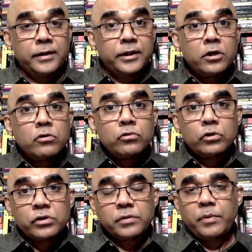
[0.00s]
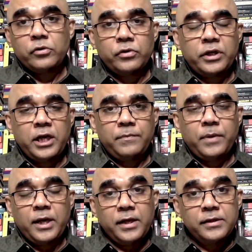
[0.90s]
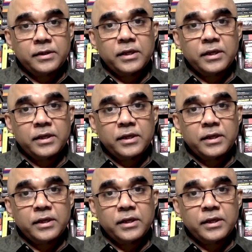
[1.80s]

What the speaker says: A Therukuthu is about to take place.